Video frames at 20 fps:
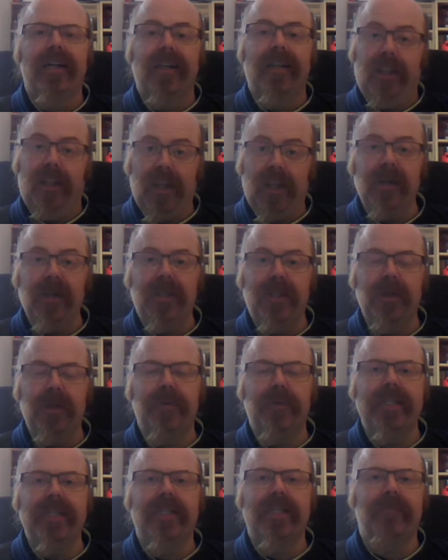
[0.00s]
Those two
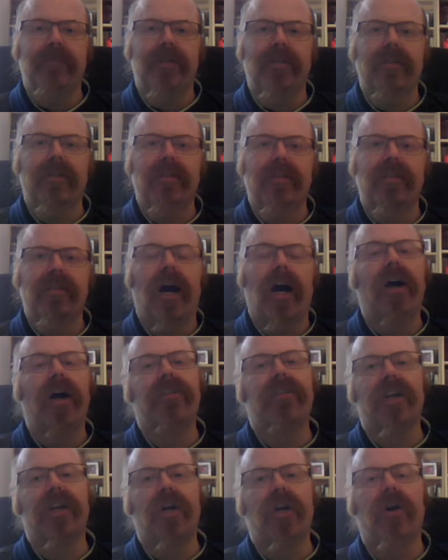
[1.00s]
principles are
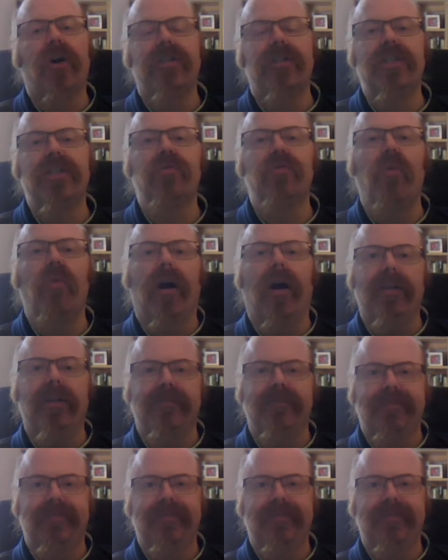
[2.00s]
that God is one.